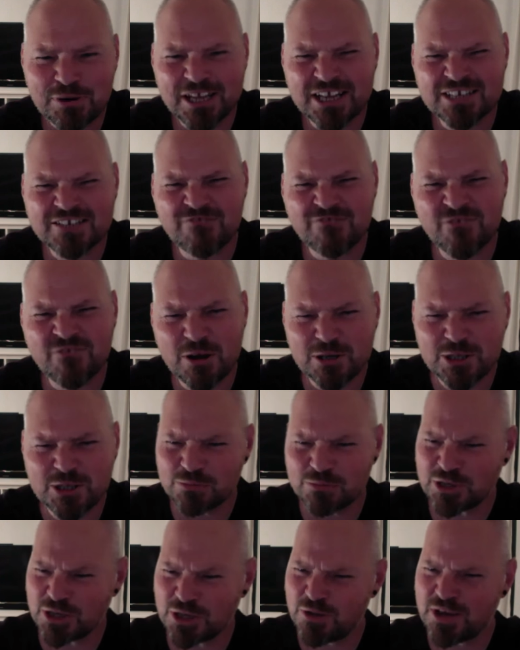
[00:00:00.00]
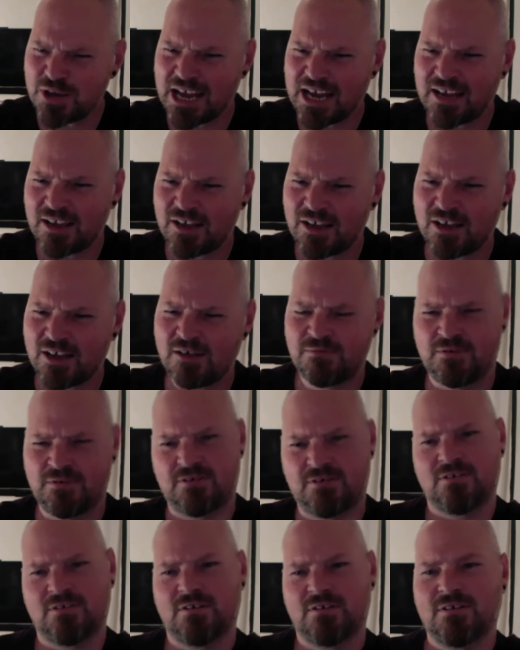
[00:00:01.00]
it into Photoshop to look at it and go,
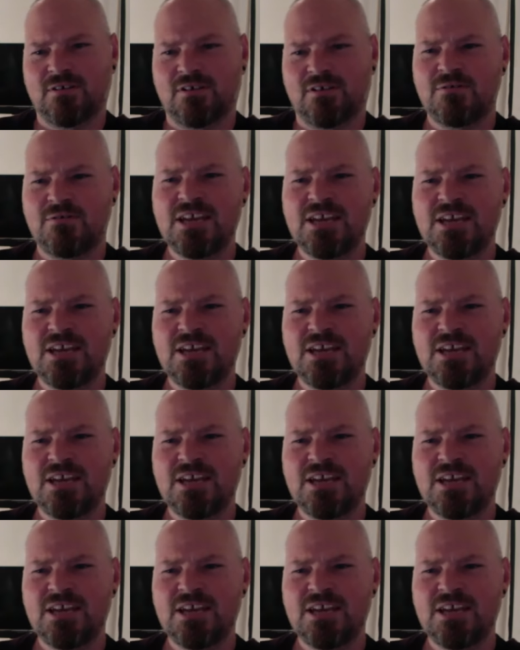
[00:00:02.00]
oh yeah,